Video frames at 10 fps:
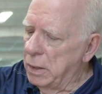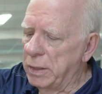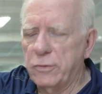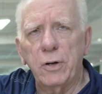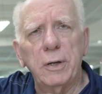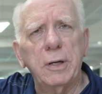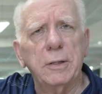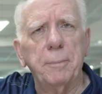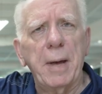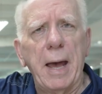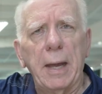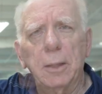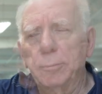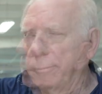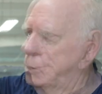Let's look at the back.
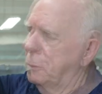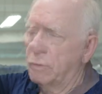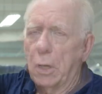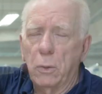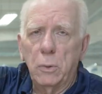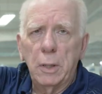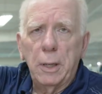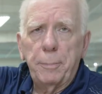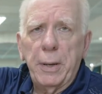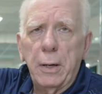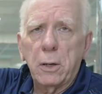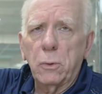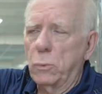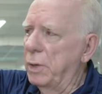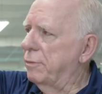So up
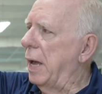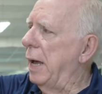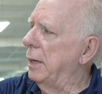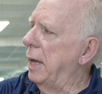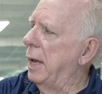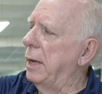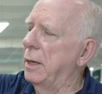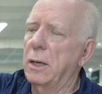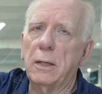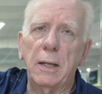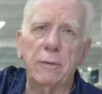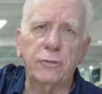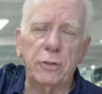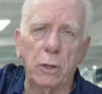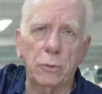here, we've got a left
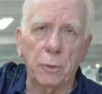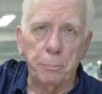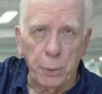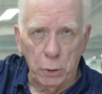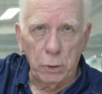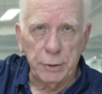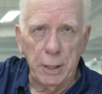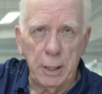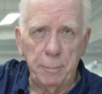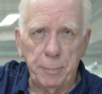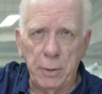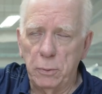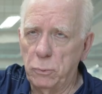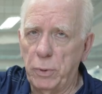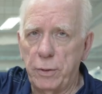shoulder pull dump,
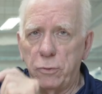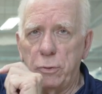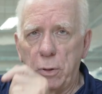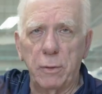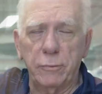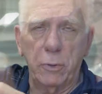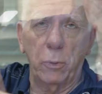which of